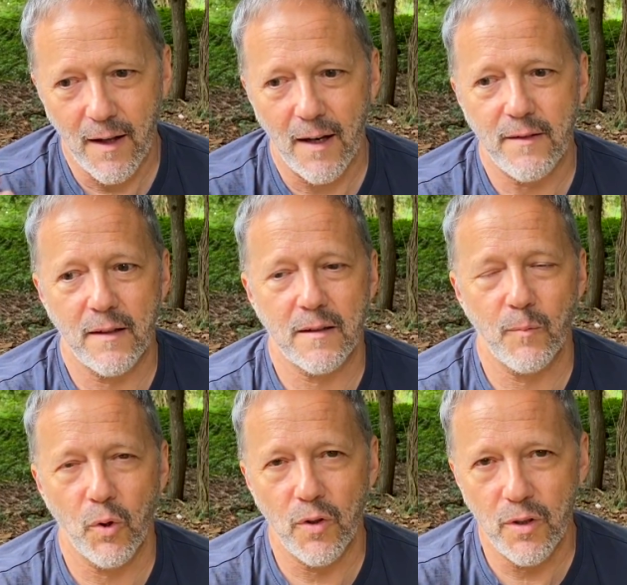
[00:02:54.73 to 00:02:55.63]
I think the
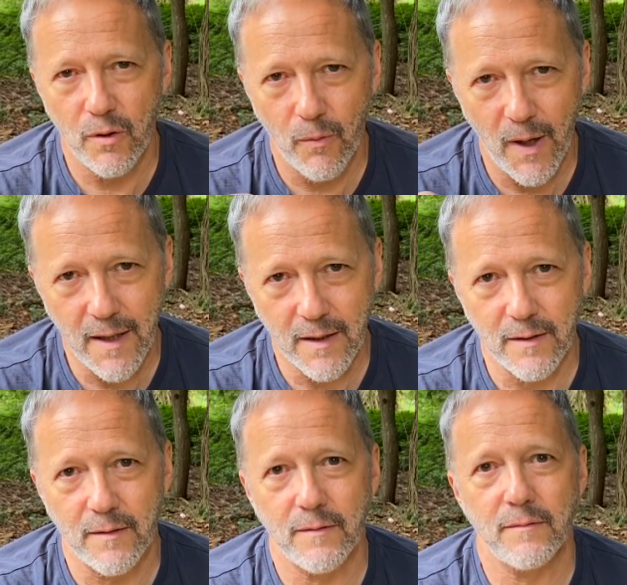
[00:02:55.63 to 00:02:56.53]
more you
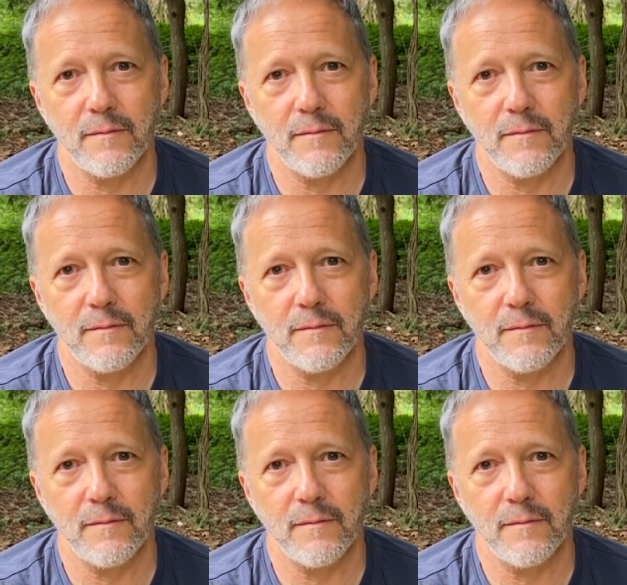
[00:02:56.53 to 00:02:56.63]
awaken,